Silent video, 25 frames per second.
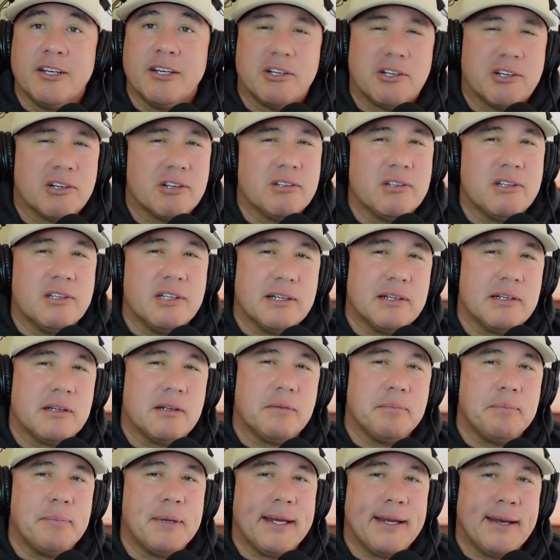you're a
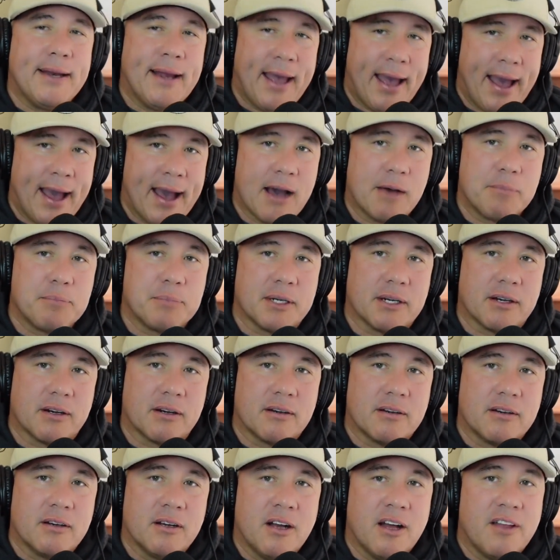little bit
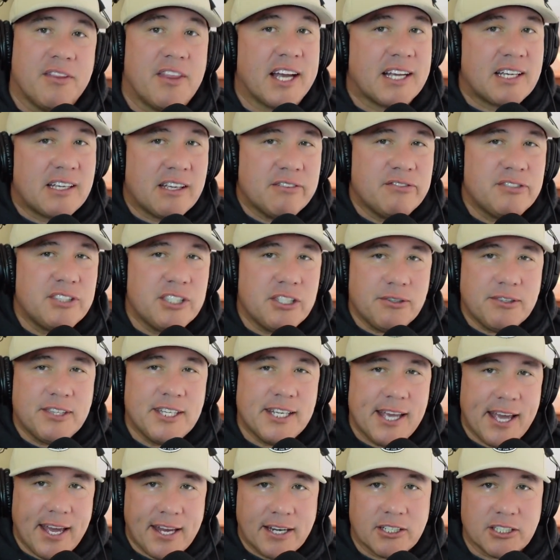happier. That gives you
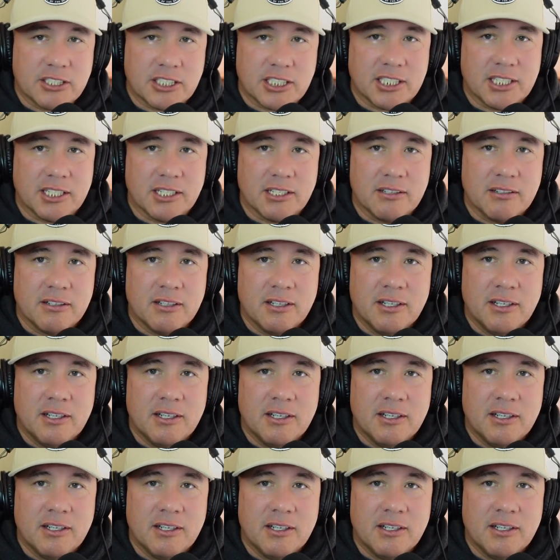the energy